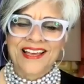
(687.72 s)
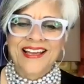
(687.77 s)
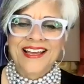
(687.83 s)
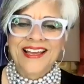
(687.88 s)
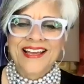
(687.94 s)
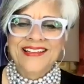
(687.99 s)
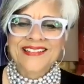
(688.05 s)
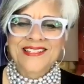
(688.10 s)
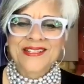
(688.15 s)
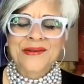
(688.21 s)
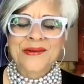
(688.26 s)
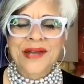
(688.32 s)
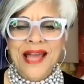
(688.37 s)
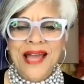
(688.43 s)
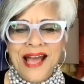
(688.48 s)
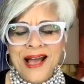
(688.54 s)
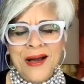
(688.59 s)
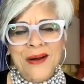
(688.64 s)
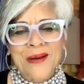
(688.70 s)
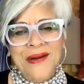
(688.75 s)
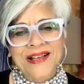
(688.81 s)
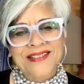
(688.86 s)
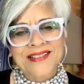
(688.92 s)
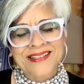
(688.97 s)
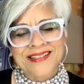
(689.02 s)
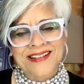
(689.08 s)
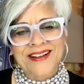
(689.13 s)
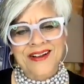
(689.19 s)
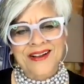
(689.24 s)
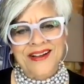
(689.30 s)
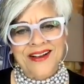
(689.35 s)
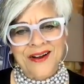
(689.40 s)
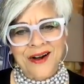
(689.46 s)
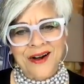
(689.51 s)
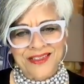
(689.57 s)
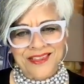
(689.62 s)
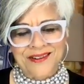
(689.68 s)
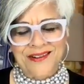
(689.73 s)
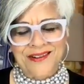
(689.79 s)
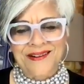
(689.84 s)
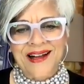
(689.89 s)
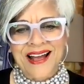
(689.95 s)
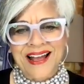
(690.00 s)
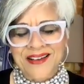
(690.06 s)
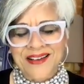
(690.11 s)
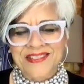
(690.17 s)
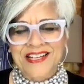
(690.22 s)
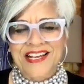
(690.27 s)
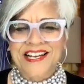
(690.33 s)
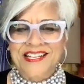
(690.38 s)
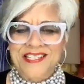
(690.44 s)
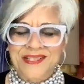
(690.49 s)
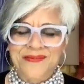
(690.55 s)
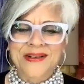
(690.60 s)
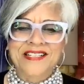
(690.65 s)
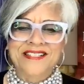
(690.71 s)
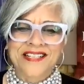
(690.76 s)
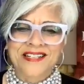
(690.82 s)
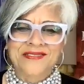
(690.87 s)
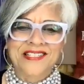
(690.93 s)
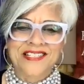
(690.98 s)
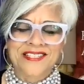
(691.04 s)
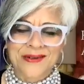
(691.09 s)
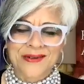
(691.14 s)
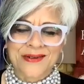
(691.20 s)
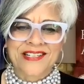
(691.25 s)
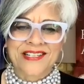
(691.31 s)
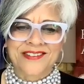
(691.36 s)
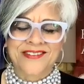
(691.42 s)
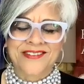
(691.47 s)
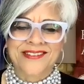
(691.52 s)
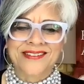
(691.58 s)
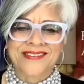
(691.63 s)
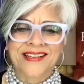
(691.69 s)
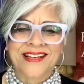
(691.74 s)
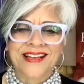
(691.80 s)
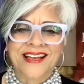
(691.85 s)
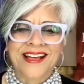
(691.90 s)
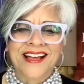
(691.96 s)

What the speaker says: And so now, as an author, I have to ask myself these questions.